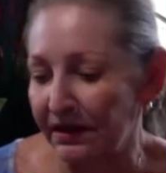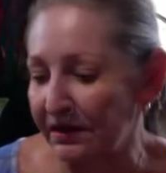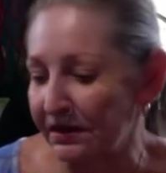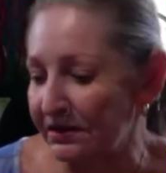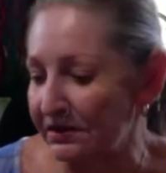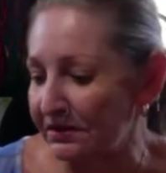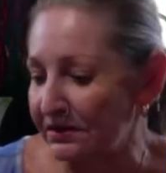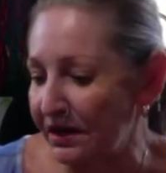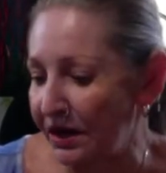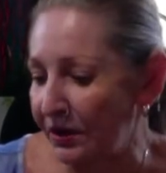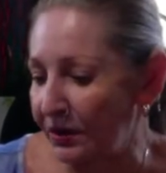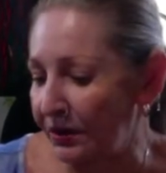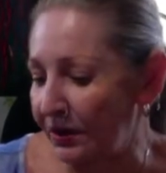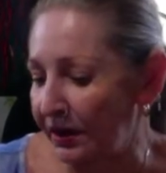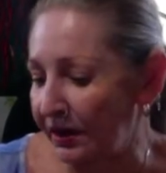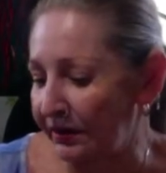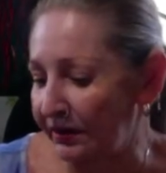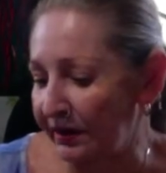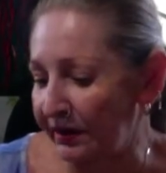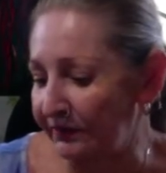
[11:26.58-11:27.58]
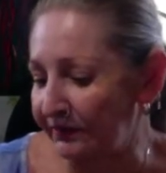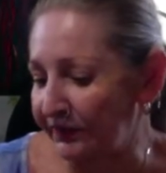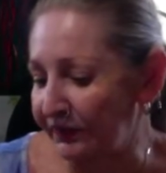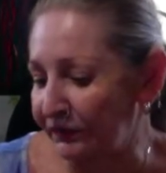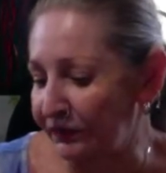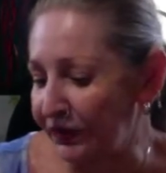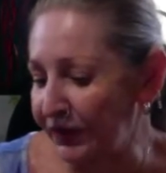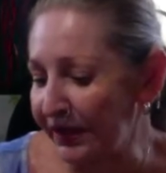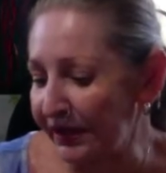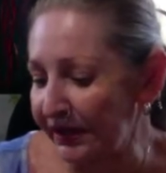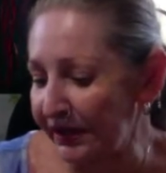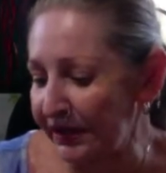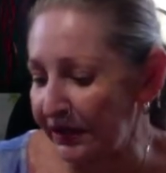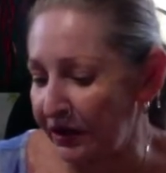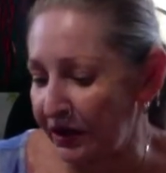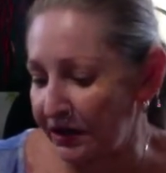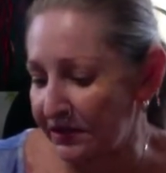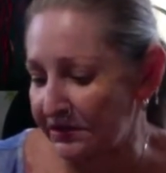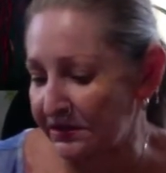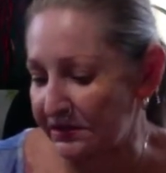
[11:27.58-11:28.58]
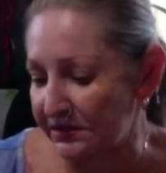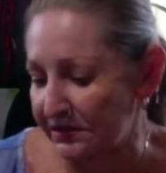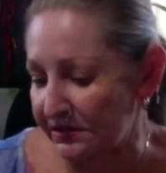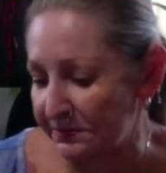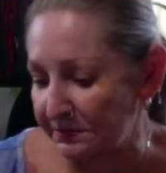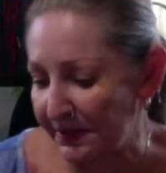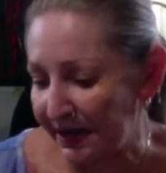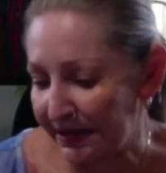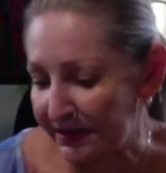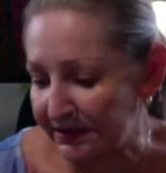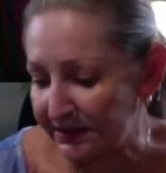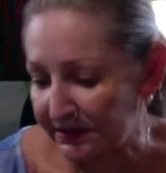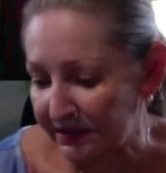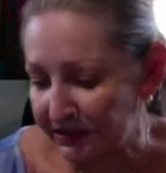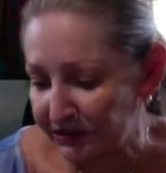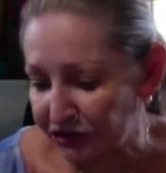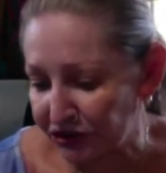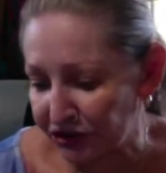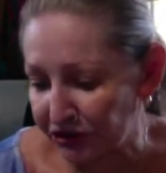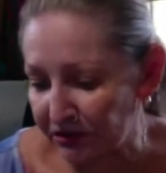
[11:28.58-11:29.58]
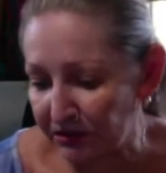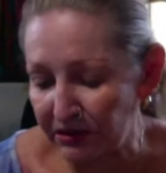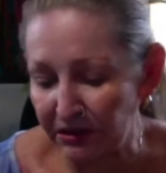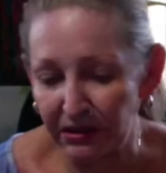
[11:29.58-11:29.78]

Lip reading: So they really lost his message.